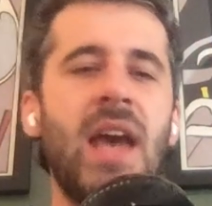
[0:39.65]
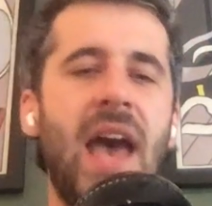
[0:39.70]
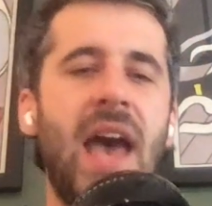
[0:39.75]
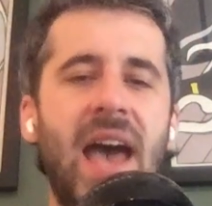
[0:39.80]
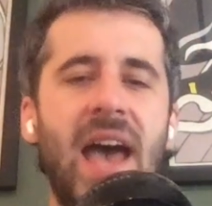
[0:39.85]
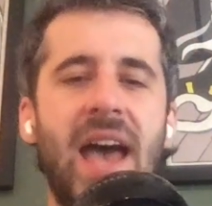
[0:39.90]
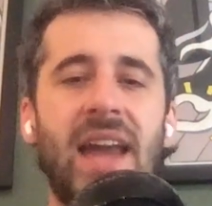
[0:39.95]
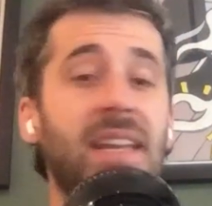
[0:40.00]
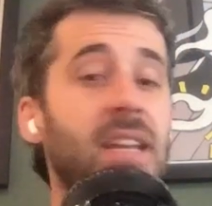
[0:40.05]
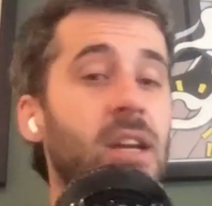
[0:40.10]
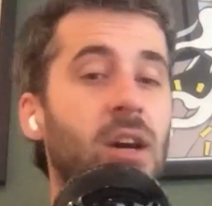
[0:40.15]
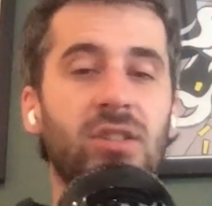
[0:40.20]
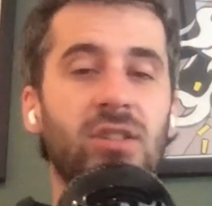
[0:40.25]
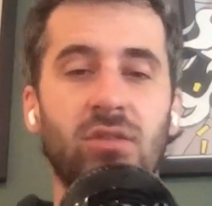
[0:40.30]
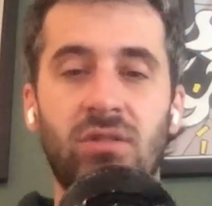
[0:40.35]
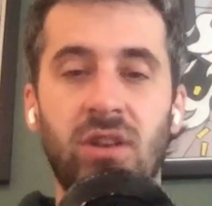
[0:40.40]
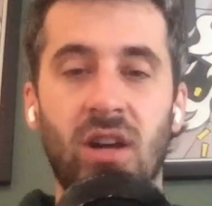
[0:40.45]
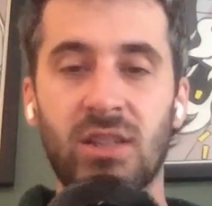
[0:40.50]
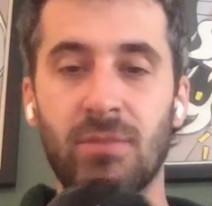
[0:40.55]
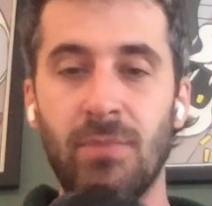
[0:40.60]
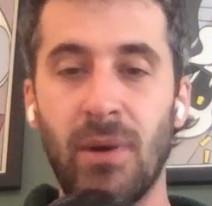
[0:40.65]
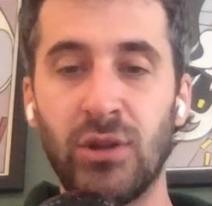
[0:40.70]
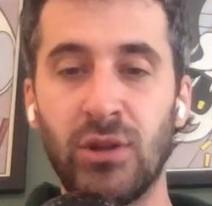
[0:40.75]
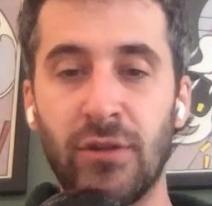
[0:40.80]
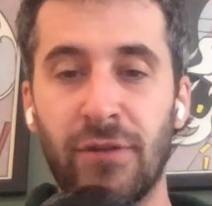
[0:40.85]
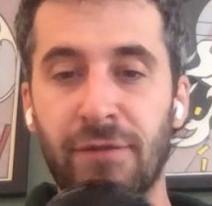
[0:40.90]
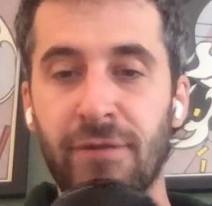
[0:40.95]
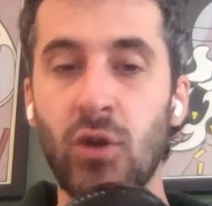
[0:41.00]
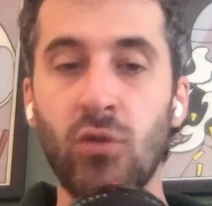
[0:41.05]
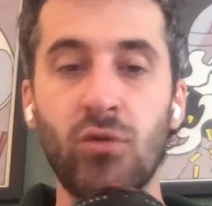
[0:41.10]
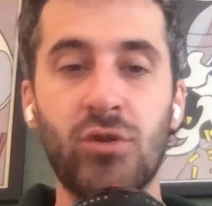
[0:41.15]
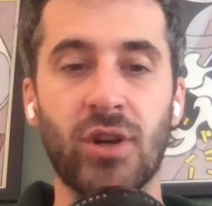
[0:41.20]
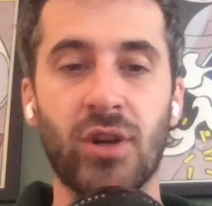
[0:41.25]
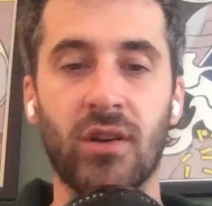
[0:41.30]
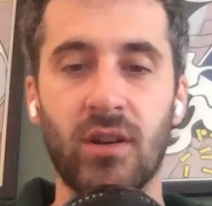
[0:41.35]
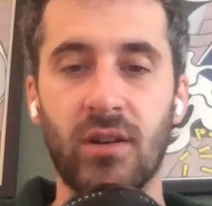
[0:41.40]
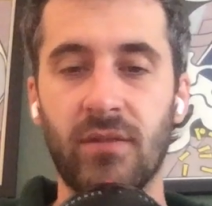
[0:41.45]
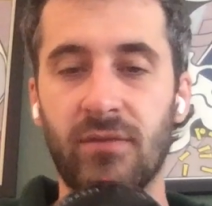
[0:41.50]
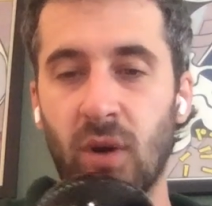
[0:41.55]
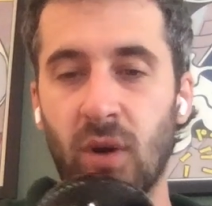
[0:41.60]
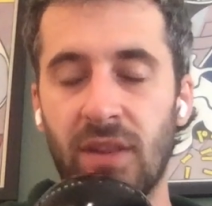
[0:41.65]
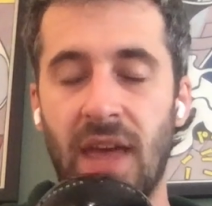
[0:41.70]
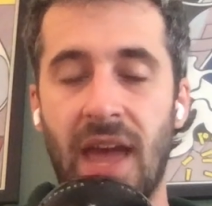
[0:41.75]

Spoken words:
And he also talked about the future of what